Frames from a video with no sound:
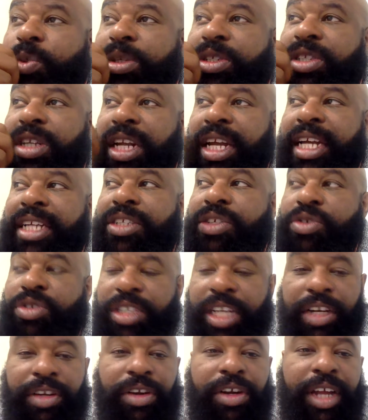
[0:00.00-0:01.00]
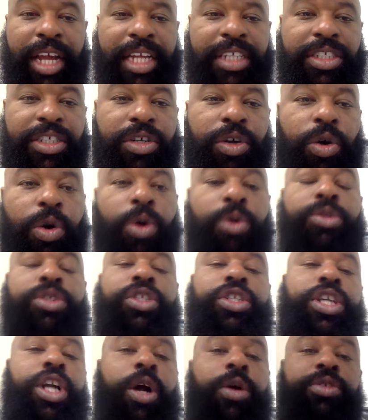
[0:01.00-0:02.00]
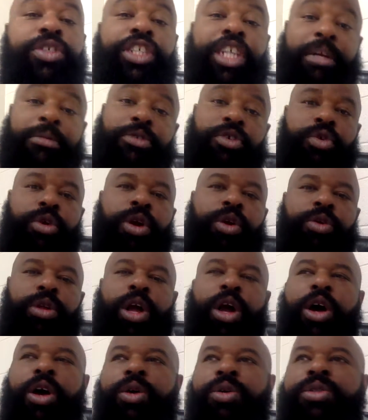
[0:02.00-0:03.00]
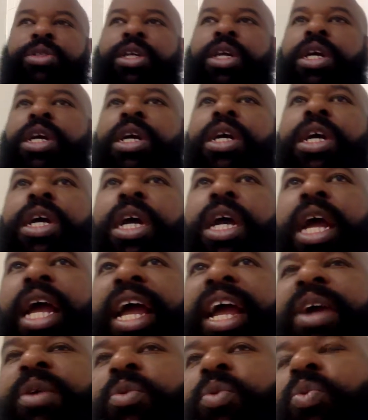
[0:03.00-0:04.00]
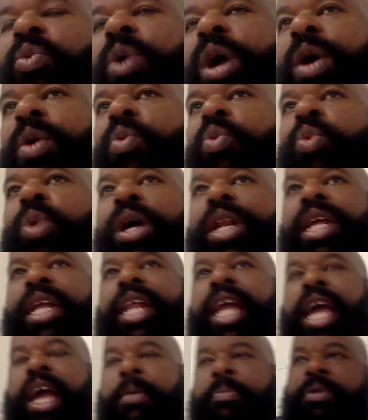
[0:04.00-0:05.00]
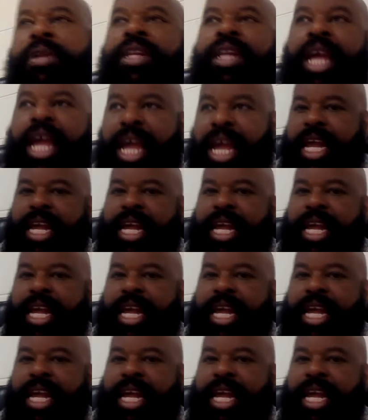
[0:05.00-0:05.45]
which led to segregation or what you call Jim Crow laws. And what had happened,